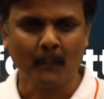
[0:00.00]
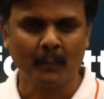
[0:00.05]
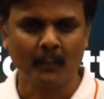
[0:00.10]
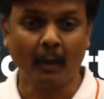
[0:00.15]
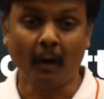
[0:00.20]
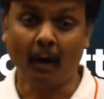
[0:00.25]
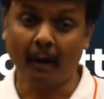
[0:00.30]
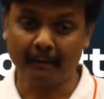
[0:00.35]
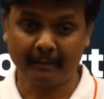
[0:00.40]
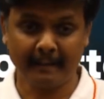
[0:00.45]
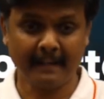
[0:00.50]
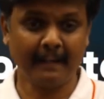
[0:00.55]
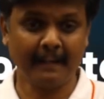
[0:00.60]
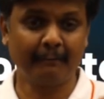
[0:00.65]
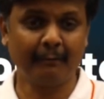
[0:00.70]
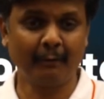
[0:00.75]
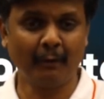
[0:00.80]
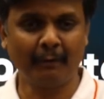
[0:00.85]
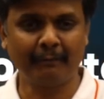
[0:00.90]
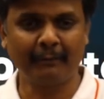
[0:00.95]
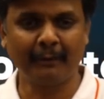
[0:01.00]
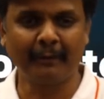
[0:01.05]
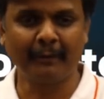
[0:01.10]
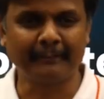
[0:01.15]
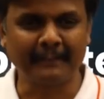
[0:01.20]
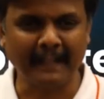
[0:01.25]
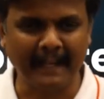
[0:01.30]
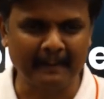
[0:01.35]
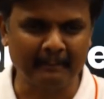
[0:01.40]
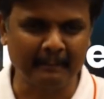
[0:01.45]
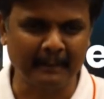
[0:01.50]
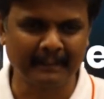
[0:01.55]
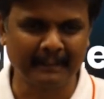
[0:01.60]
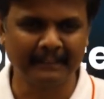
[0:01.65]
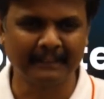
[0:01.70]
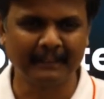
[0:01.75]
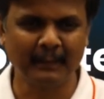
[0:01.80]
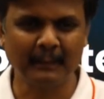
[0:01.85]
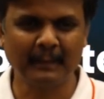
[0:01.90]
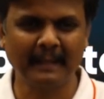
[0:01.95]
Oh, already a few of you have
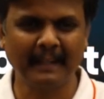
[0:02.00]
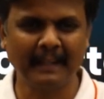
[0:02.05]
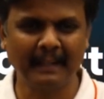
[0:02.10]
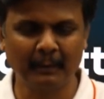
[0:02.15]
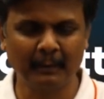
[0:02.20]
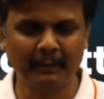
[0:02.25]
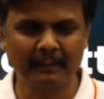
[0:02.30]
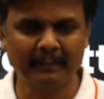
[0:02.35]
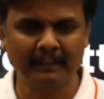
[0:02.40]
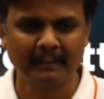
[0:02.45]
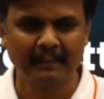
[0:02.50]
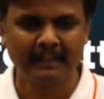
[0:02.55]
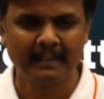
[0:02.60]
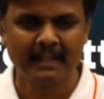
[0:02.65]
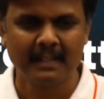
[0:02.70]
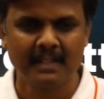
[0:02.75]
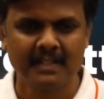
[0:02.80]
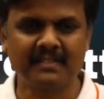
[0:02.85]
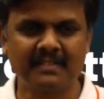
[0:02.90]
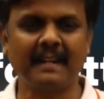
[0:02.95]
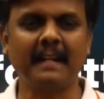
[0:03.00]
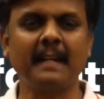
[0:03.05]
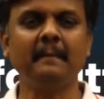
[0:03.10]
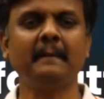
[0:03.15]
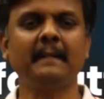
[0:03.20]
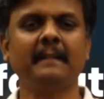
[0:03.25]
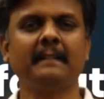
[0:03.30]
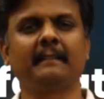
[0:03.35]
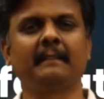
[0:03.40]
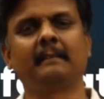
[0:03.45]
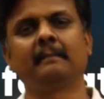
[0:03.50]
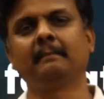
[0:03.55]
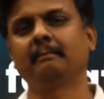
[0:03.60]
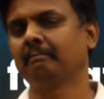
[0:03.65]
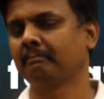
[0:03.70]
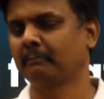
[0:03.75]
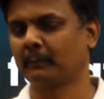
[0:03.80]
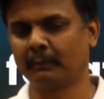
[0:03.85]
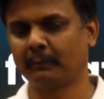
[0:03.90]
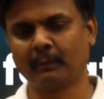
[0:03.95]
typed. Okay, good. Study better.
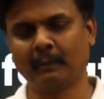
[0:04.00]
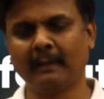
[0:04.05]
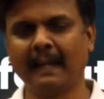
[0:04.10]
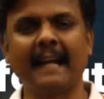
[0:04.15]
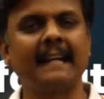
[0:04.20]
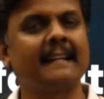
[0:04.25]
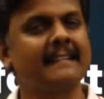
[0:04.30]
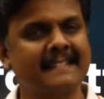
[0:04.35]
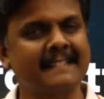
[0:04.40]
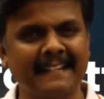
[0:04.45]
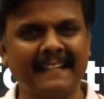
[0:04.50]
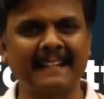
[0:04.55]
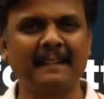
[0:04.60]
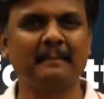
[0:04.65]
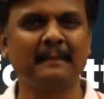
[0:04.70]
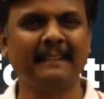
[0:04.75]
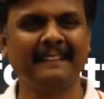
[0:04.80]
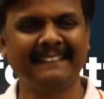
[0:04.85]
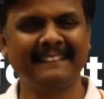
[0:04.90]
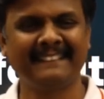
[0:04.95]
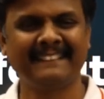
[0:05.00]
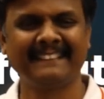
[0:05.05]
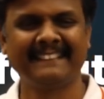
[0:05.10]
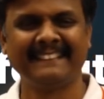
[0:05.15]
Cool, understandable.